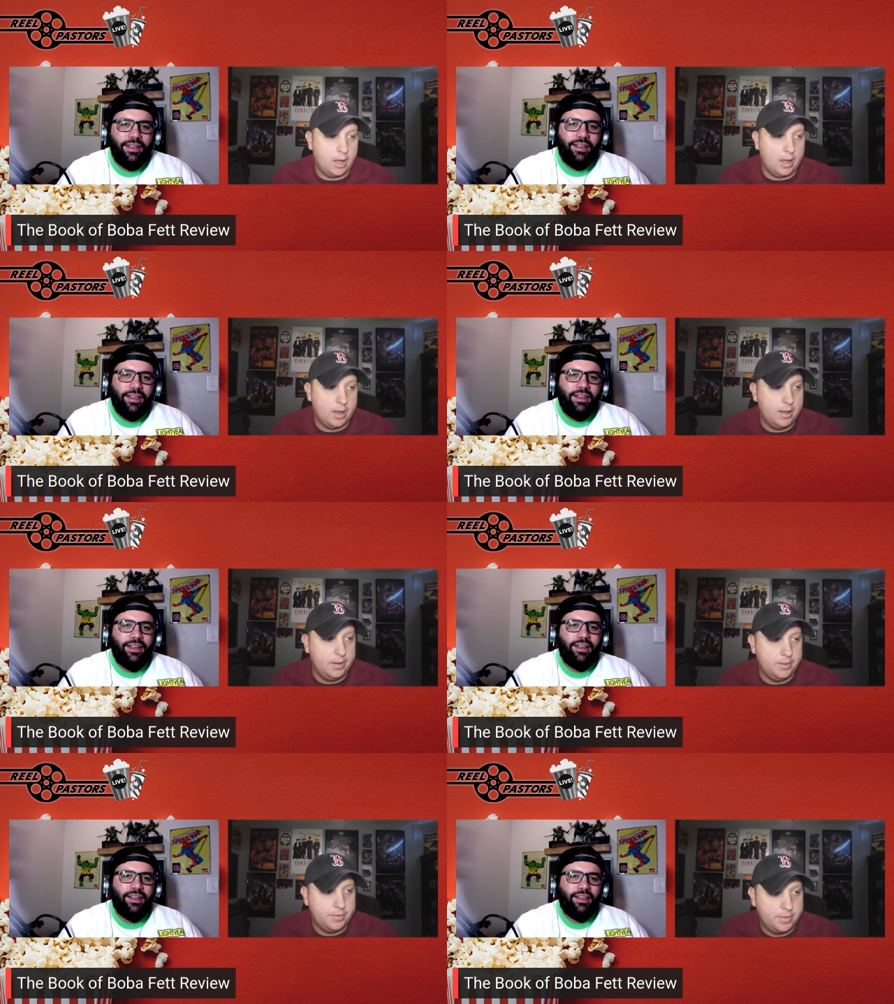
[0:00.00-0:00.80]

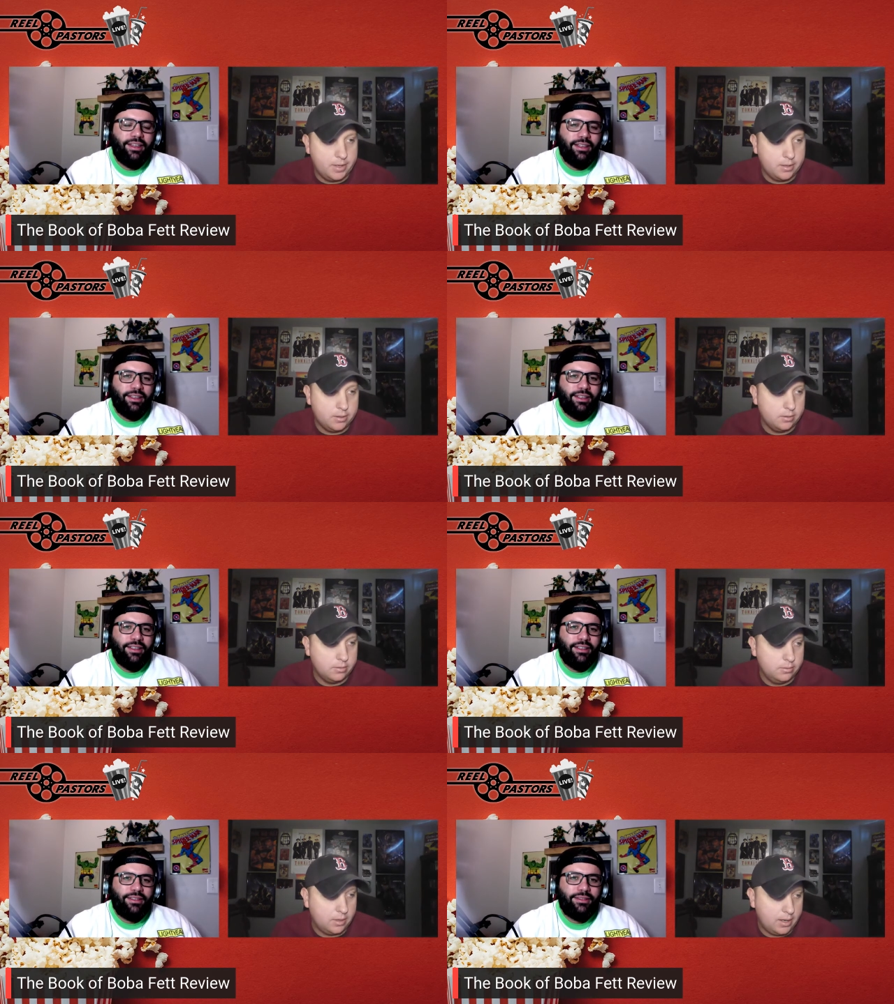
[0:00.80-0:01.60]
Speaker 1: I think
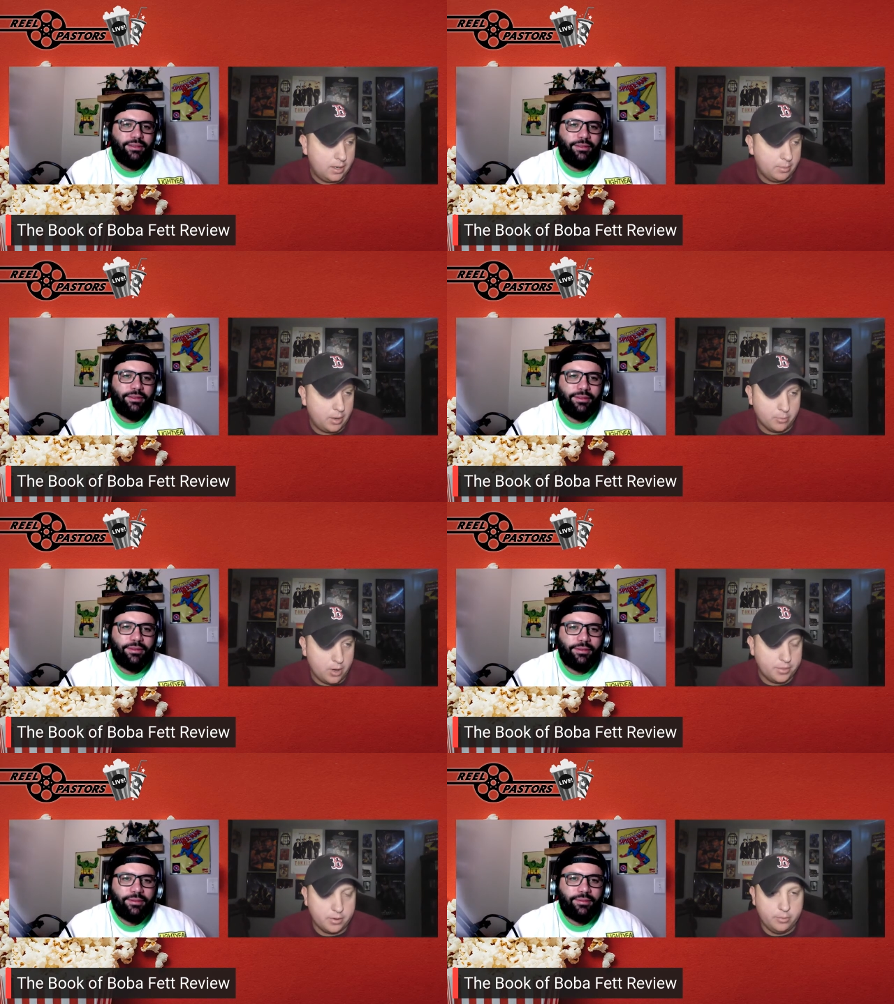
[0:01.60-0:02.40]
I, am I'm
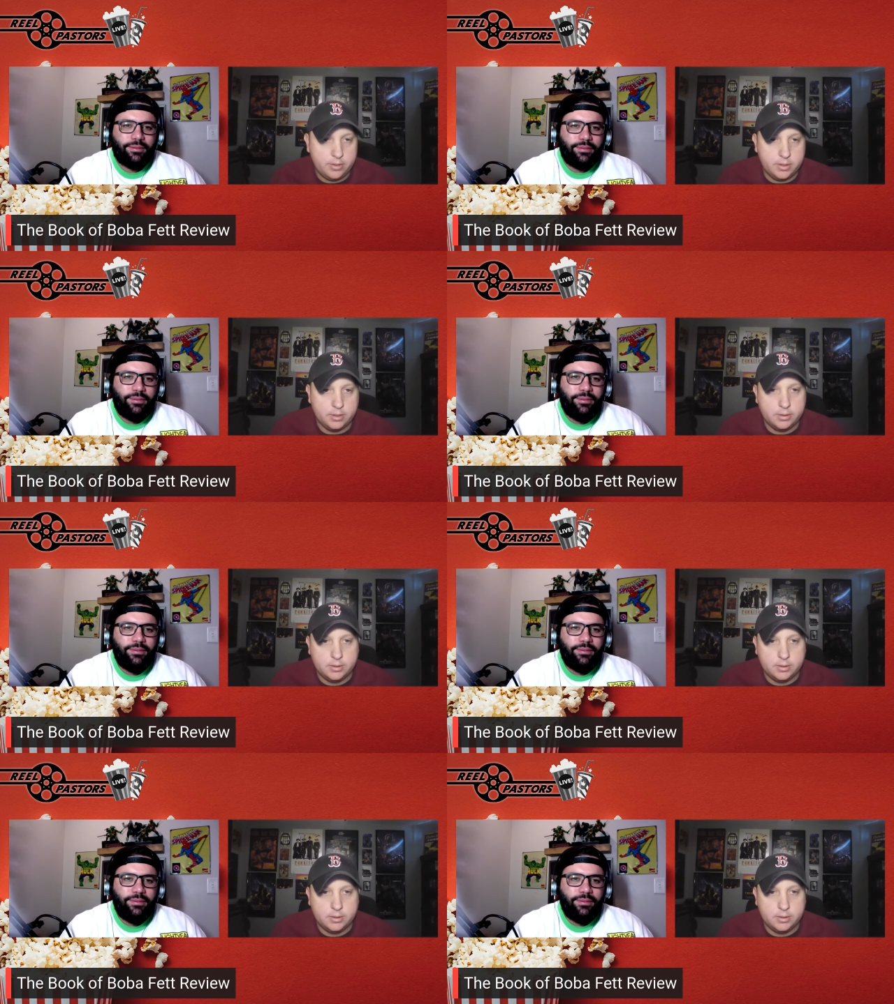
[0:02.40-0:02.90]
right there with you.